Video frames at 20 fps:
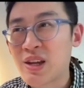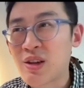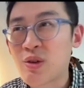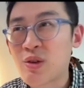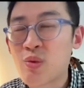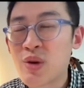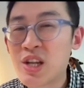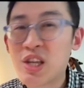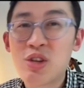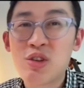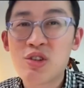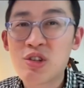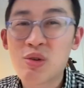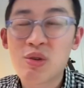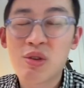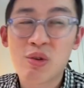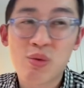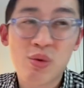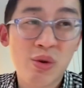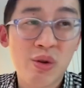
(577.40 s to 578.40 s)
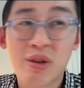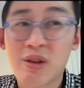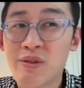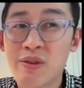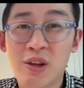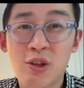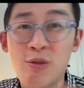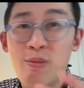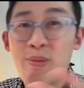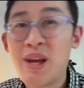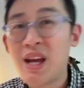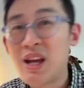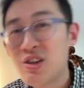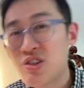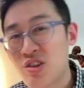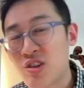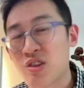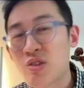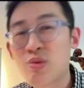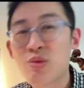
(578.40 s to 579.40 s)
when you do the rule of
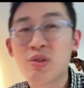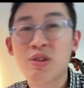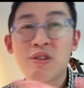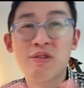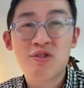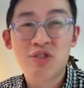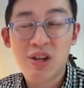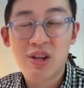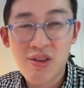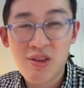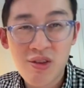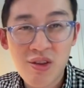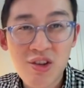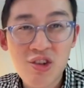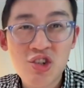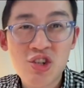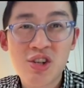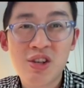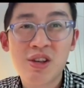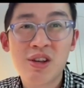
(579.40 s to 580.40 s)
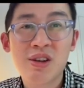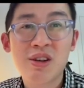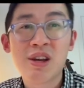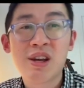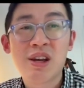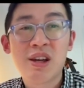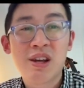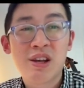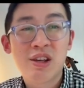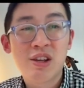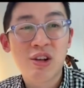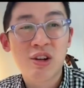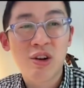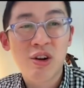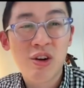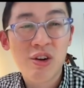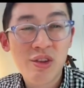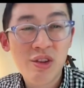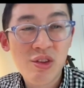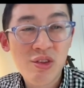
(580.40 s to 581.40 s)
expansion, the rule of transition,
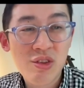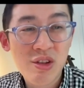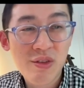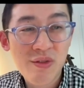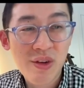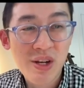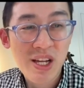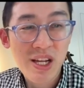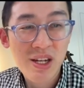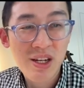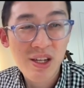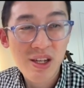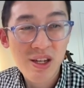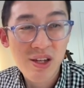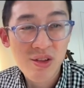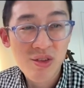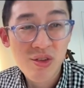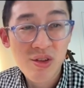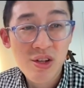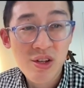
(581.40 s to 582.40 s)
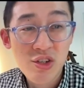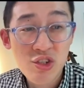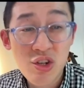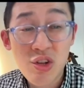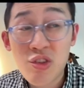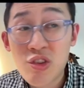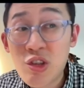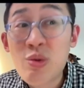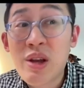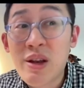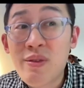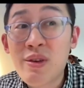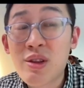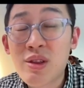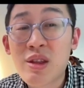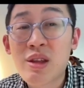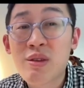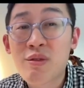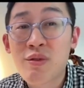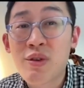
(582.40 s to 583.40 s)
all these different ideas, just do
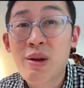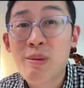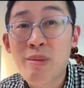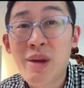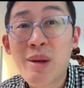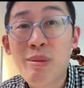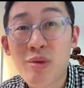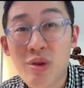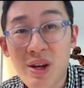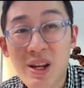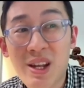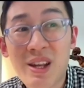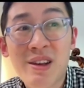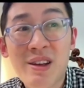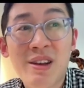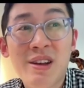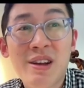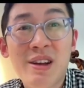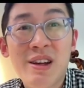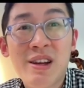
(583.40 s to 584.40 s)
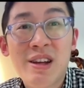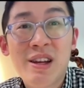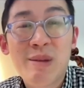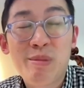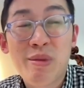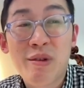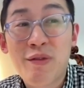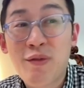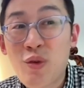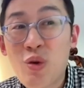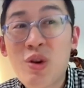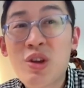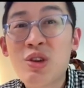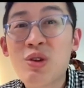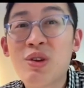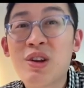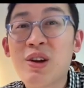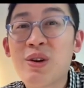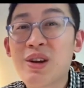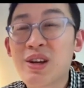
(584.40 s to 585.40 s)
everything from memory. Before you
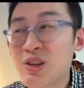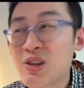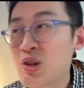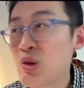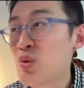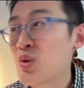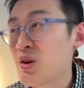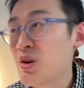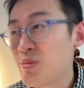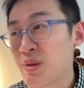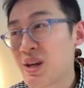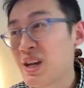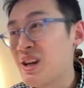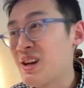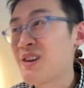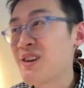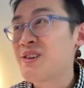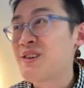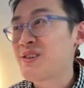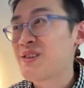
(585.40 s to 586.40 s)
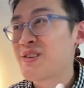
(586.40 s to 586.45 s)
know it, you will be